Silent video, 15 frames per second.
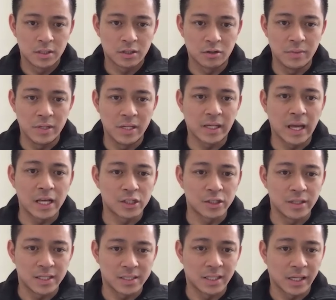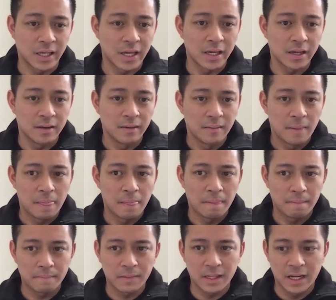Communication is the key,
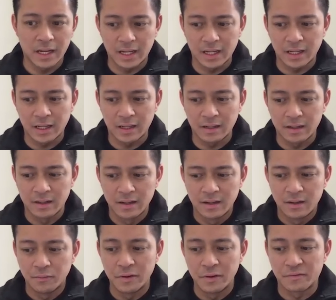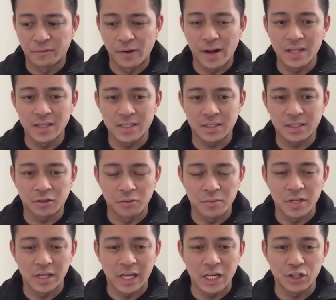and with friends,
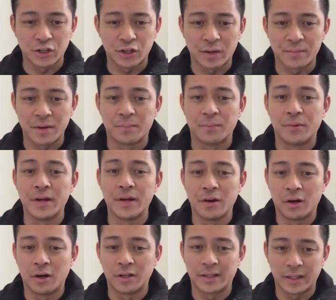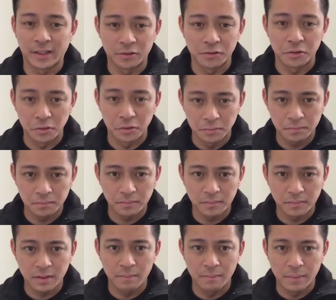communication can be a pretty hard thing to do
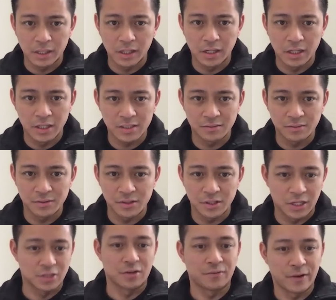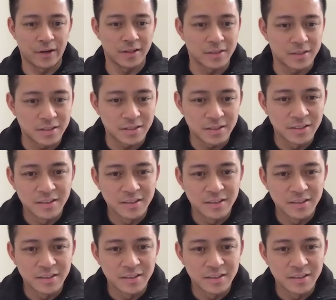because you guys are friends.